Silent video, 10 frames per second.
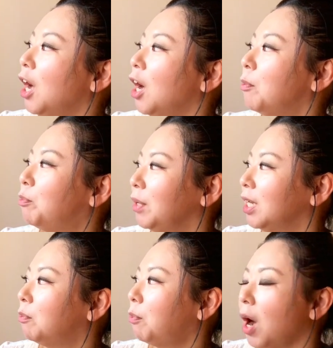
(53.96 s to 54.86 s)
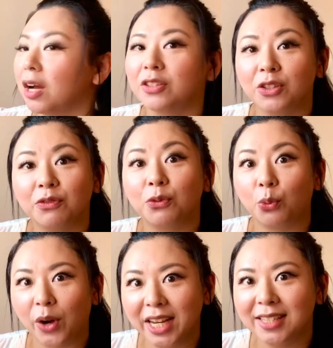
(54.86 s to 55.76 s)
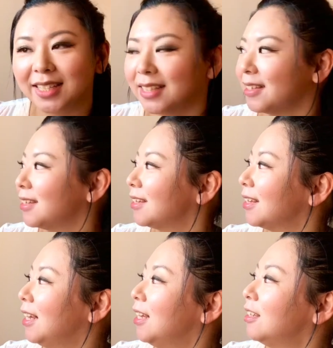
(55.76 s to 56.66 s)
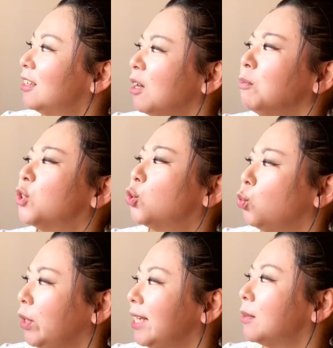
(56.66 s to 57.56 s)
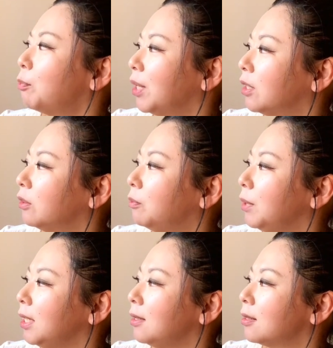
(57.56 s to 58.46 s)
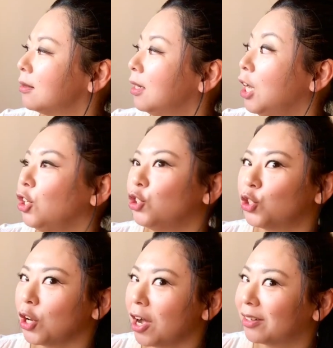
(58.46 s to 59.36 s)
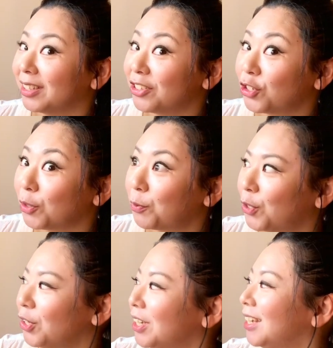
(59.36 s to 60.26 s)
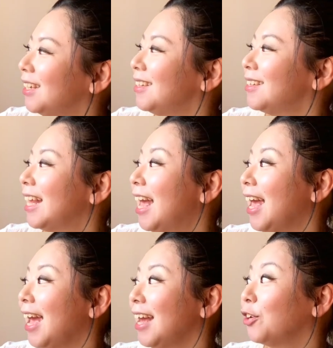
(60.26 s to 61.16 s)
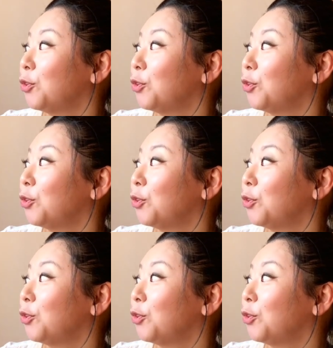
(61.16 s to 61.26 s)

a big box of raisins, some sweet pickled beets, chocolate chip cookies, and